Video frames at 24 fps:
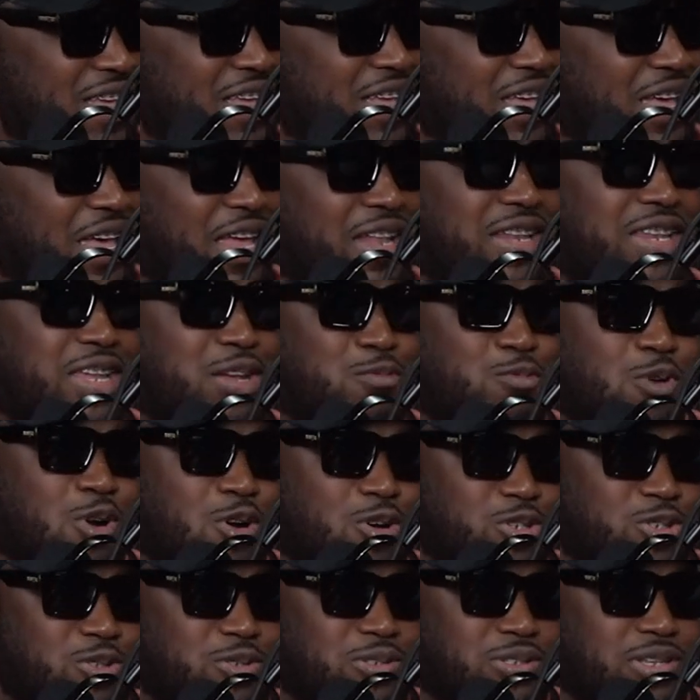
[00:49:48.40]
And D
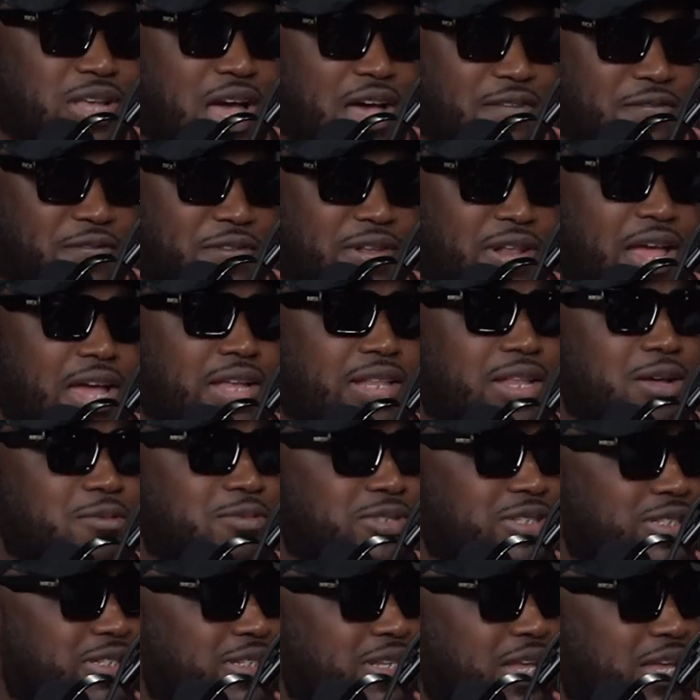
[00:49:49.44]
Rose, I feel like that was
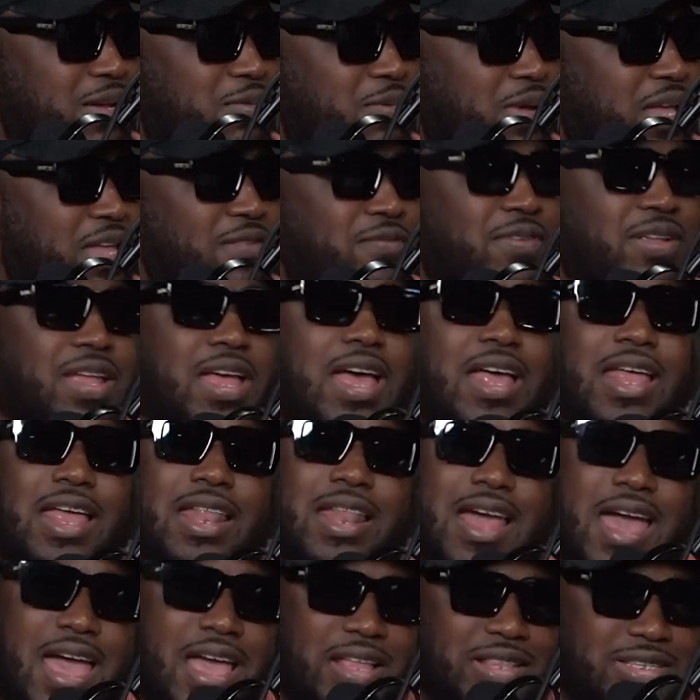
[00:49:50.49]
the same. Even,
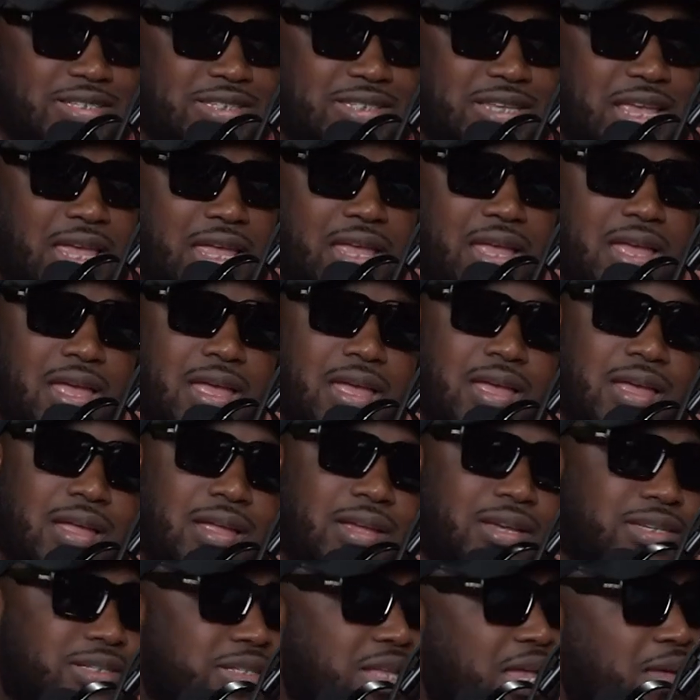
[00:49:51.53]
and I hate to say,
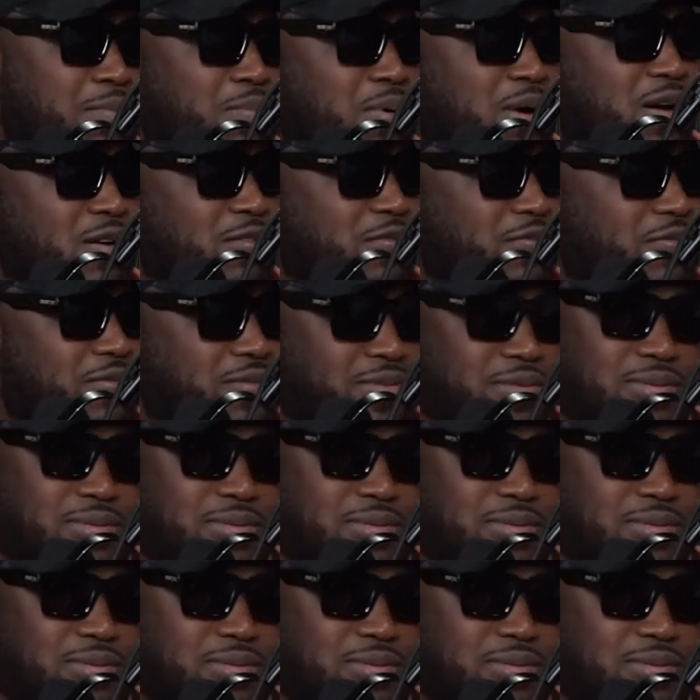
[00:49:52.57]
because they both,